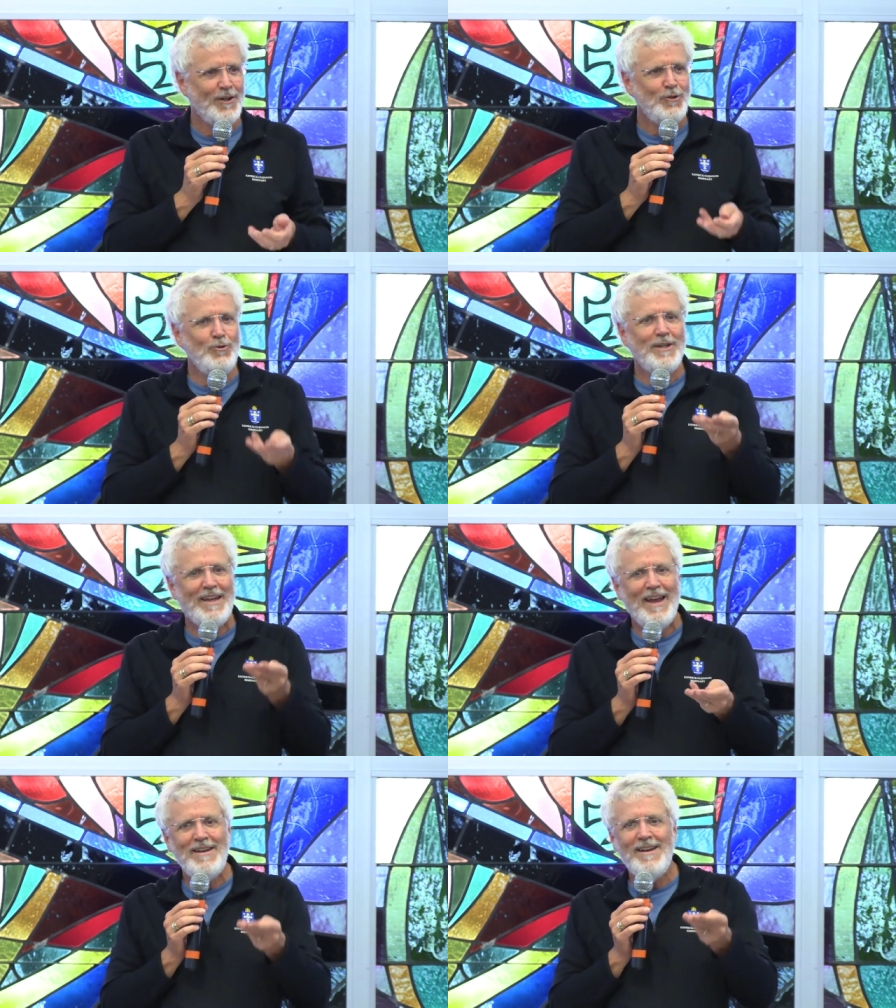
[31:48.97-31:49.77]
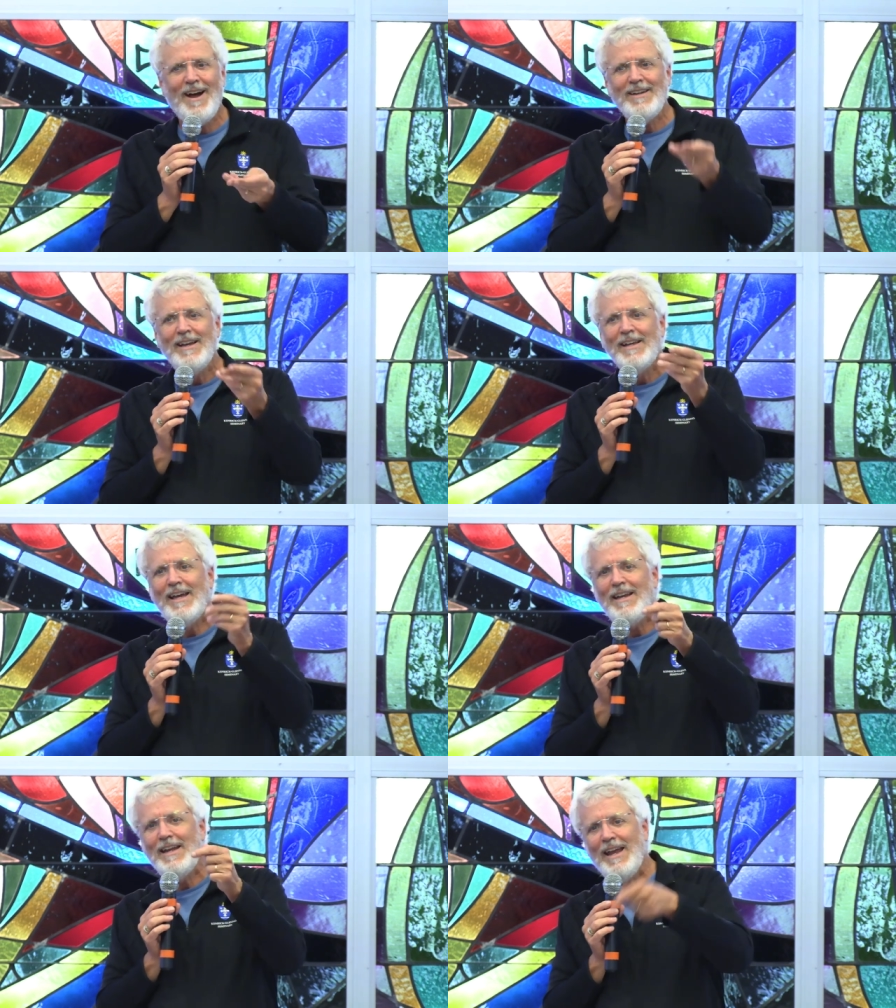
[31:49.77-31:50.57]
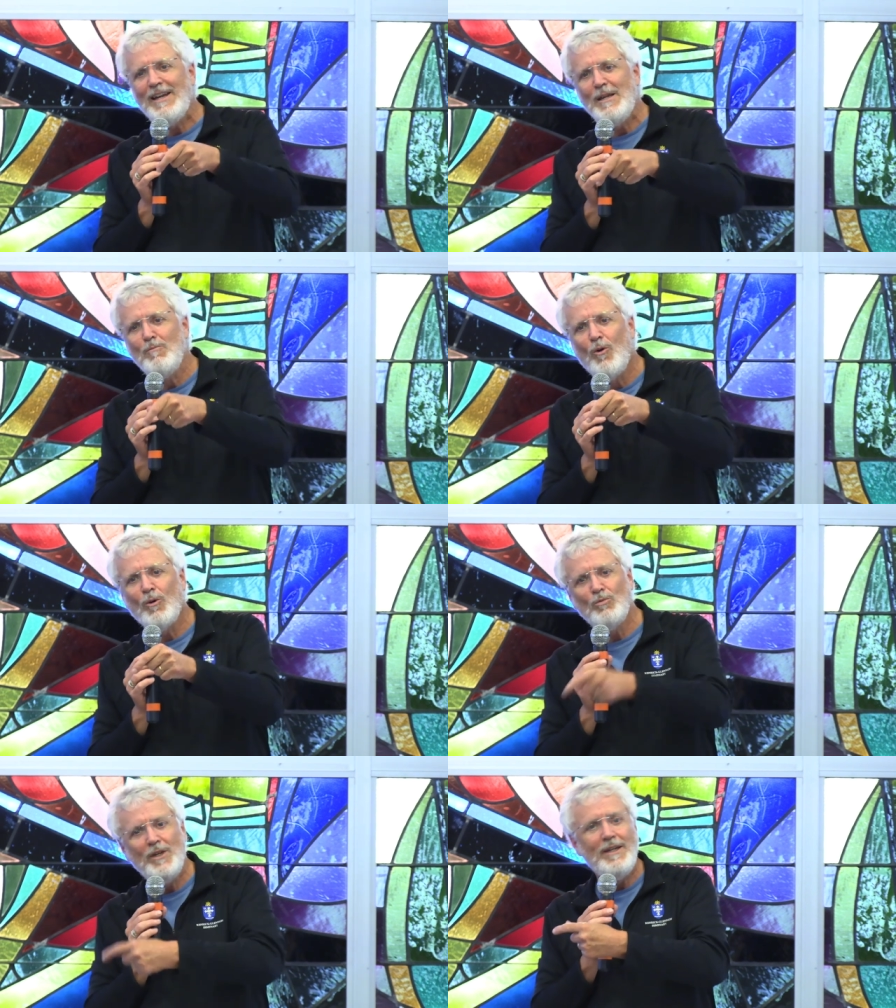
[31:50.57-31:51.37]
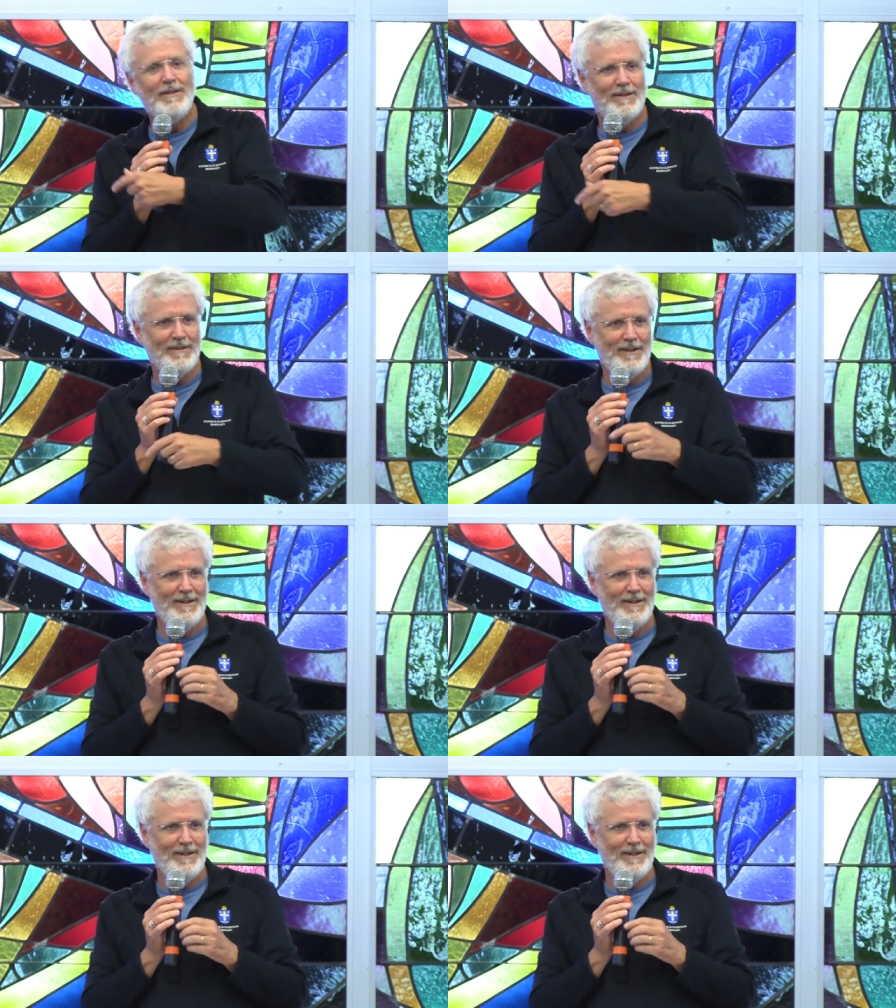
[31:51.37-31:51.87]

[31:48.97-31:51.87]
You cannot get any more real.